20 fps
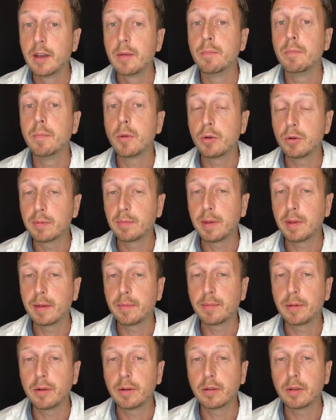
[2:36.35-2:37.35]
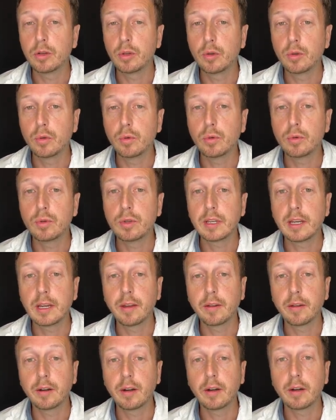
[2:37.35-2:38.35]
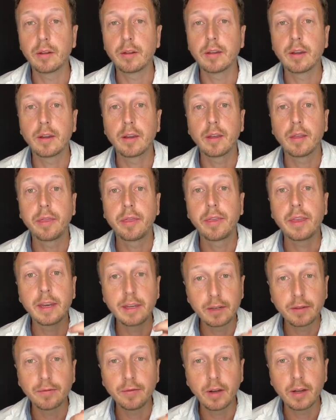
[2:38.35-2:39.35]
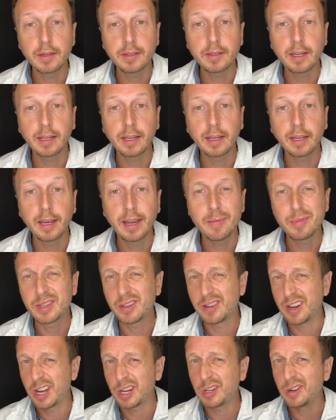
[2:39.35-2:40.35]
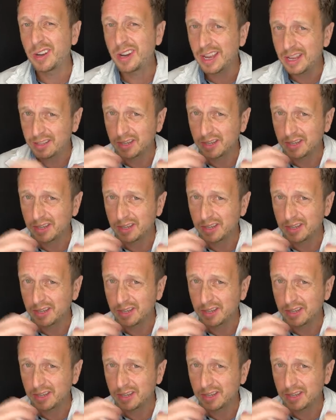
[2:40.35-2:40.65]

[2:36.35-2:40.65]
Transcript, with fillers: Most people use either the thinnest floss they can get because they're not good at it,